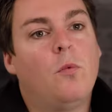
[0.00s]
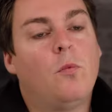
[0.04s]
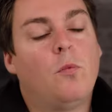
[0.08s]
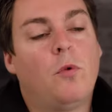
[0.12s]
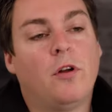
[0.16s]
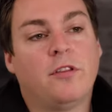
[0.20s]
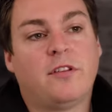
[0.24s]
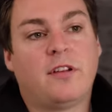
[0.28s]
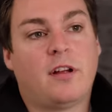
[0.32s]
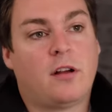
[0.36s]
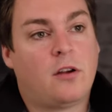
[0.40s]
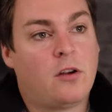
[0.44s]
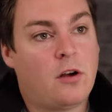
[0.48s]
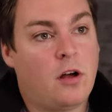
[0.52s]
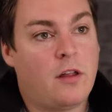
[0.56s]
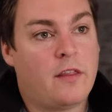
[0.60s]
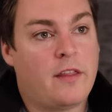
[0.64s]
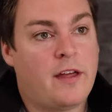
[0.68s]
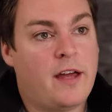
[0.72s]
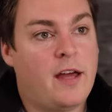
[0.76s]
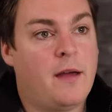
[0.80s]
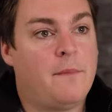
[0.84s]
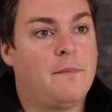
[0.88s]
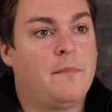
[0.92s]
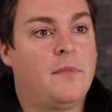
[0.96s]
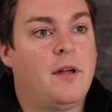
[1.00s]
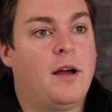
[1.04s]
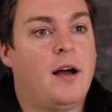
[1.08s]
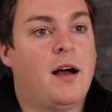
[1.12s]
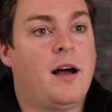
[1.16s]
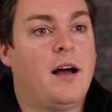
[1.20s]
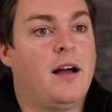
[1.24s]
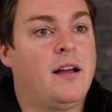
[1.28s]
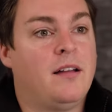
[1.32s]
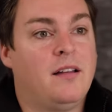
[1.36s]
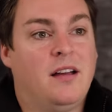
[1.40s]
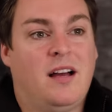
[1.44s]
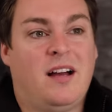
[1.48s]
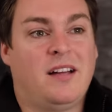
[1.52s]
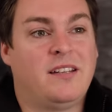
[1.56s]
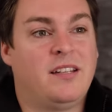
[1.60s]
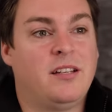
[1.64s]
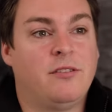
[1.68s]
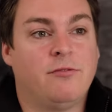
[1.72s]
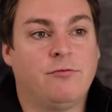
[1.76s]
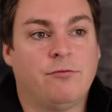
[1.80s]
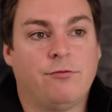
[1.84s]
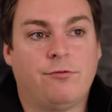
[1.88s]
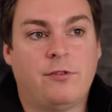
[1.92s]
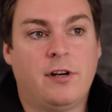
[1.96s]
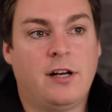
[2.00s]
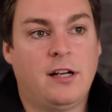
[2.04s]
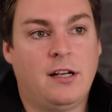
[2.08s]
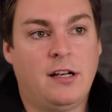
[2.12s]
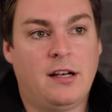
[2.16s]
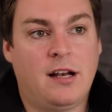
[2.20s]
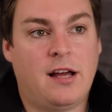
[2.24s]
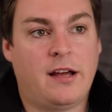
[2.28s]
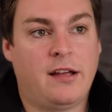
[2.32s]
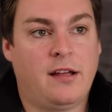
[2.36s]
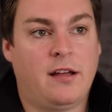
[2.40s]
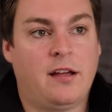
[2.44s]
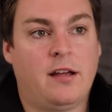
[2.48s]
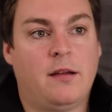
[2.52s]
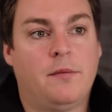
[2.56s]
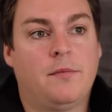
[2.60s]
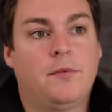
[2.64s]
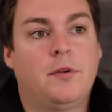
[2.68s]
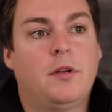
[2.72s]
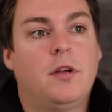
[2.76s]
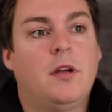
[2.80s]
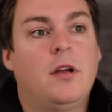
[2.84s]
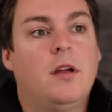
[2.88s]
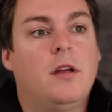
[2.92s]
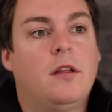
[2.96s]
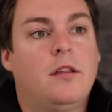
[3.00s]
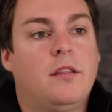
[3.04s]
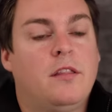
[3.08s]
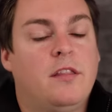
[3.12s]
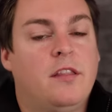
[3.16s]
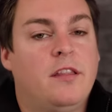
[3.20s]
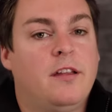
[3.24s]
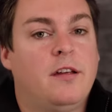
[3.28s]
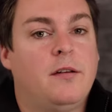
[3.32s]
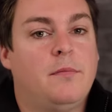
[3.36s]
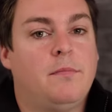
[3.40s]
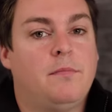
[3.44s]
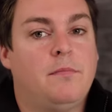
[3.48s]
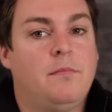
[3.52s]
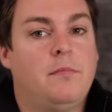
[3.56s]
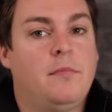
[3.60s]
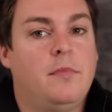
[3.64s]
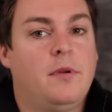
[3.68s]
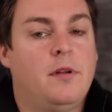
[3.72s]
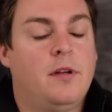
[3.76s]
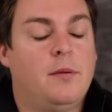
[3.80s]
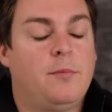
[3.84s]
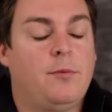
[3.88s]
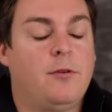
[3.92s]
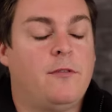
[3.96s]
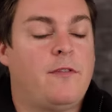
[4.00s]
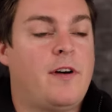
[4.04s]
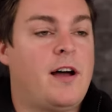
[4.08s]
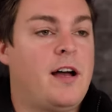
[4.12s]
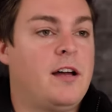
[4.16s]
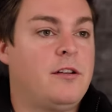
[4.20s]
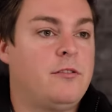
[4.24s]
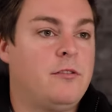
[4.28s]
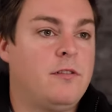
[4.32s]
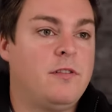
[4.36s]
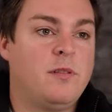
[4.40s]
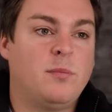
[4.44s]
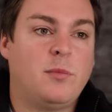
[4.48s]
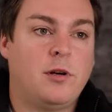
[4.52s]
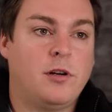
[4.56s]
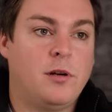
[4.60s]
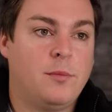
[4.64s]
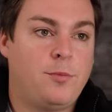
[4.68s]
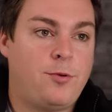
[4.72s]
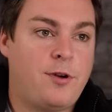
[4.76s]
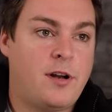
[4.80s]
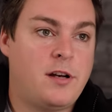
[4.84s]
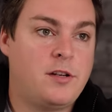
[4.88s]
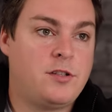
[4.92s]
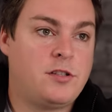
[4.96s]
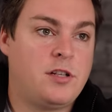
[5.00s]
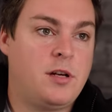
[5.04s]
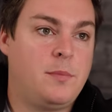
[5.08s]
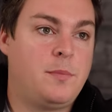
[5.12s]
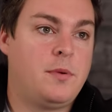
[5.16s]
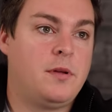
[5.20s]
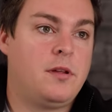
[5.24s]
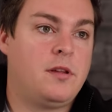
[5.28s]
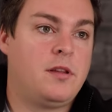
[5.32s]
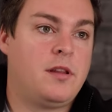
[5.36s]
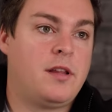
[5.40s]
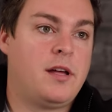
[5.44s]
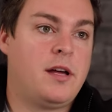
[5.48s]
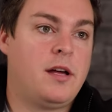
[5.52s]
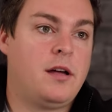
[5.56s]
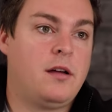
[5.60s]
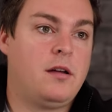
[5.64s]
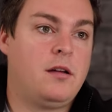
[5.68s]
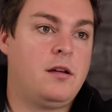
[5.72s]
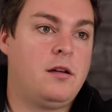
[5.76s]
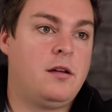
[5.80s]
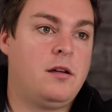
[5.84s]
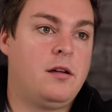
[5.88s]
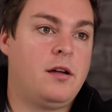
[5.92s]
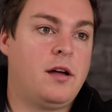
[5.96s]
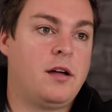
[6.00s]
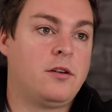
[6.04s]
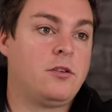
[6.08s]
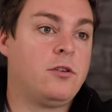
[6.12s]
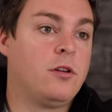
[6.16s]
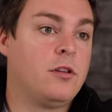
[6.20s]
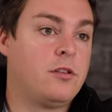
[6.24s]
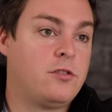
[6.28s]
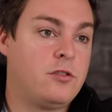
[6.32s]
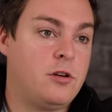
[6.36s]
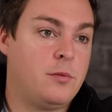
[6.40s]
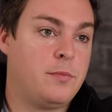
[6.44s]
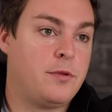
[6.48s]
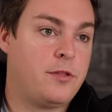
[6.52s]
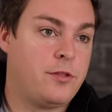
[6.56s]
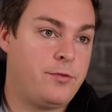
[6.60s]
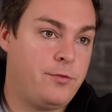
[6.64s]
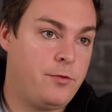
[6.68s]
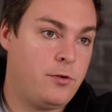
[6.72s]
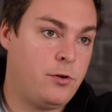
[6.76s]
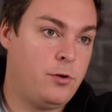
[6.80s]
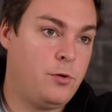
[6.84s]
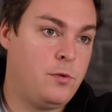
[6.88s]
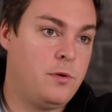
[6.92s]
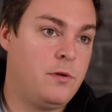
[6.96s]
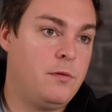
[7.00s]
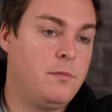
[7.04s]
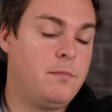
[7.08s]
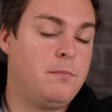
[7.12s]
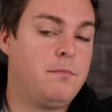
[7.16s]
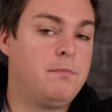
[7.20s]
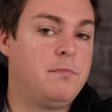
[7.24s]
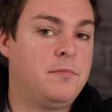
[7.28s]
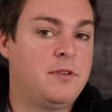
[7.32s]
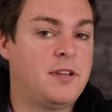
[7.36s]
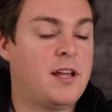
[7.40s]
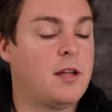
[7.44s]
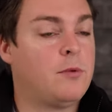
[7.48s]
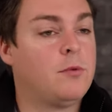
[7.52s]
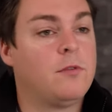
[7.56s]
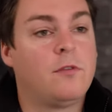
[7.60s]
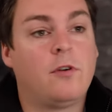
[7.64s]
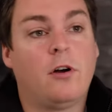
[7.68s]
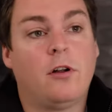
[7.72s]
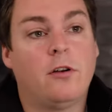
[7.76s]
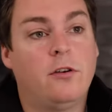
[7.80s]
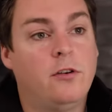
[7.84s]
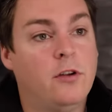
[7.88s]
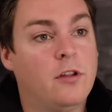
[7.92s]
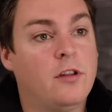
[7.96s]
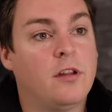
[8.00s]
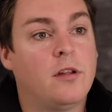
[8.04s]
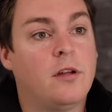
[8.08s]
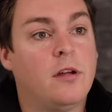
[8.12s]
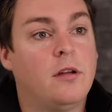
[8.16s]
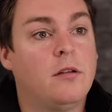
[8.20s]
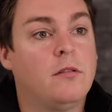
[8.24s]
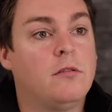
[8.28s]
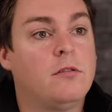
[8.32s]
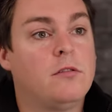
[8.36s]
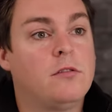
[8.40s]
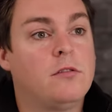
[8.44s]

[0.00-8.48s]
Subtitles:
Once I got there, I didn't really like it. The provider of the modern apprenticeship that I'd got the job through said, "We've got another